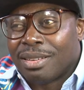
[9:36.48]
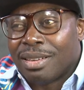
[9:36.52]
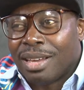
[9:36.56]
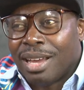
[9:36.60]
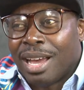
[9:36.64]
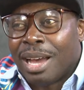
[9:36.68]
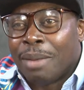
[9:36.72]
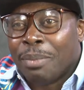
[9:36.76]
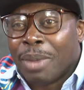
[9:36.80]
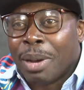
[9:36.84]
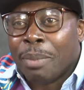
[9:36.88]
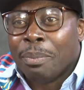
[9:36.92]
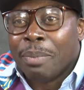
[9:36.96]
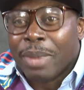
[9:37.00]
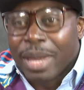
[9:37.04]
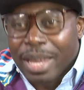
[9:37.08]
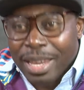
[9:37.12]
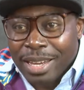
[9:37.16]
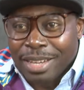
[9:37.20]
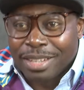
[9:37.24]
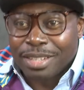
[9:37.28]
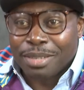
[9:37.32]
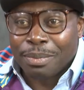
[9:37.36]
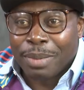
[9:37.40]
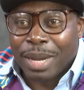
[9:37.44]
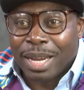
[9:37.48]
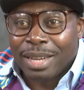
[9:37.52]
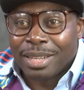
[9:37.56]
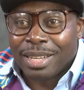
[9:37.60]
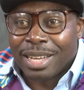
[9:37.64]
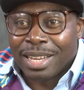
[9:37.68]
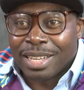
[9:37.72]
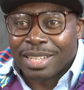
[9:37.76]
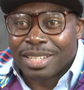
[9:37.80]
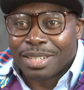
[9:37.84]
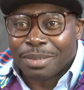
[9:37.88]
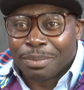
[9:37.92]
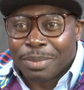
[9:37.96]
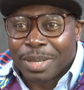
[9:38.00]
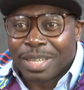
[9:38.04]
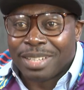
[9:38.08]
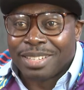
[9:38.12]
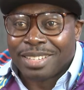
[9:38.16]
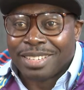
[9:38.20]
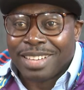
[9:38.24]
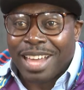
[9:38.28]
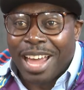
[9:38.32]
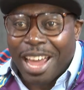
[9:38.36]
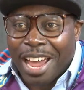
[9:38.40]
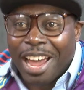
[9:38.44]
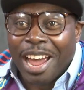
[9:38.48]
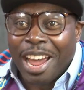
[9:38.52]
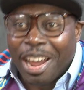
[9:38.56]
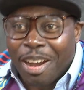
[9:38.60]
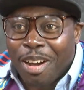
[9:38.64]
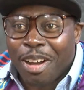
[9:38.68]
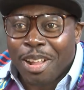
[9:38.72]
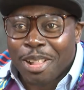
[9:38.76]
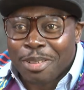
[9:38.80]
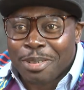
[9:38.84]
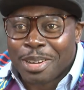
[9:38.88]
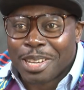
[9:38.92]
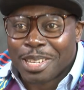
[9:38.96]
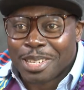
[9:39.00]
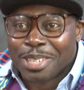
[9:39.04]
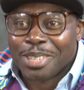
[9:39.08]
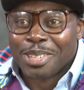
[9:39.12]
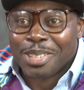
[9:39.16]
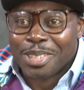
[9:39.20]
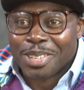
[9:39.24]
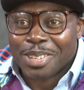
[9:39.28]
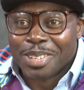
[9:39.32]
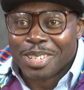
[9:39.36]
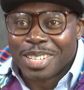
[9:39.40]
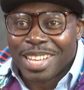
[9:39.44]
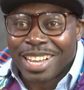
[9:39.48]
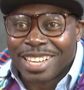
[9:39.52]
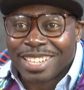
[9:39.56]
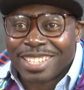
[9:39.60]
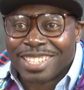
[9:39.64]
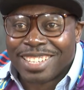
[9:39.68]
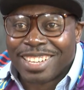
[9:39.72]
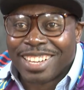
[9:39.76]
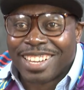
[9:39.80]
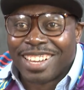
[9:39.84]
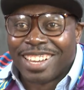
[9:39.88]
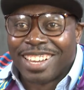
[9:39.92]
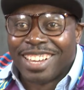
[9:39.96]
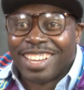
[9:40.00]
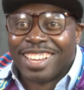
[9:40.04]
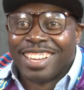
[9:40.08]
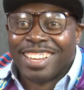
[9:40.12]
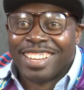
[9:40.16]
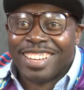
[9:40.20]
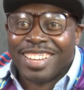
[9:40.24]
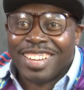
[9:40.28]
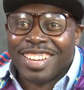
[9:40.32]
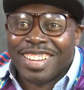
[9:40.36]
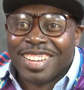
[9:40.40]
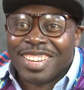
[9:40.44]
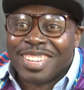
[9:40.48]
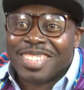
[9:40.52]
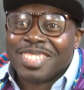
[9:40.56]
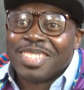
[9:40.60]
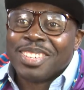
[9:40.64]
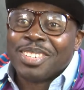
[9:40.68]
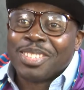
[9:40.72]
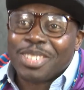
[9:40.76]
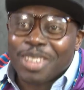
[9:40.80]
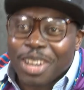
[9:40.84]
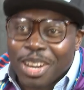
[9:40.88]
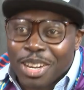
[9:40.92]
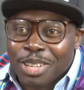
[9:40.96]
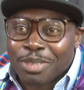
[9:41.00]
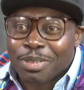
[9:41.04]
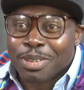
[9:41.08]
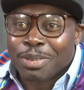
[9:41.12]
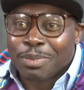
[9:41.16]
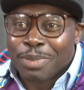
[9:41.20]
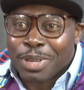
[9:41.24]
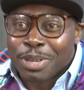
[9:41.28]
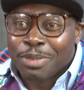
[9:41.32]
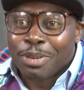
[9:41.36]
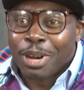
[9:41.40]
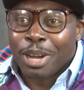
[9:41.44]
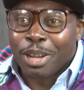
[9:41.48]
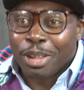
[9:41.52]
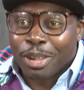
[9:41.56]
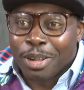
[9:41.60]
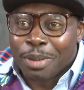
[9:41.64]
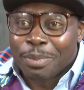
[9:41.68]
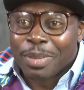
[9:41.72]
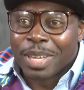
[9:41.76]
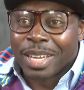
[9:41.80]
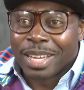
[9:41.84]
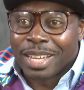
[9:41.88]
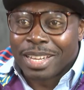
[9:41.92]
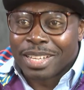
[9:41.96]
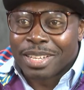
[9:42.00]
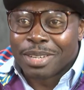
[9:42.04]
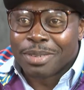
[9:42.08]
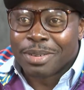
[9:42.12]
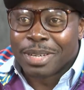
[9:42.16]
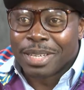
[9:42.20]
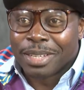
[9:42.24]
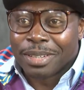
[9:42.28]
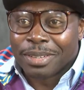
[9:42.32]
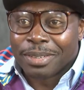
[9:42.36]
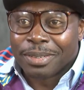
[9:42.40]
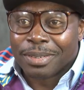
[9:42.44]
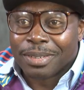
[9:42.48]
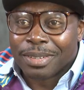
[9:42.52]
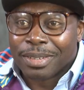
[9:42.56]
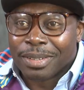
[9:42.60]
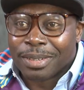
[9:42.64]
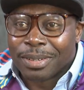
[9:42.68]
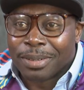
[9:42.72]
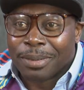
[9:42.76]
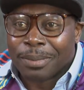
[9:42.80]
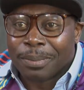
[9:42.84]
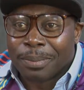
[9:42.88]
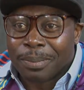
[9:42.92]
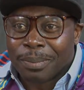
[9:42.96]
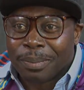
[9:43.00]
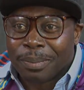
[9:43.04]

I'm amazed by that, but I always knew that the church would be welcoming anyway. So,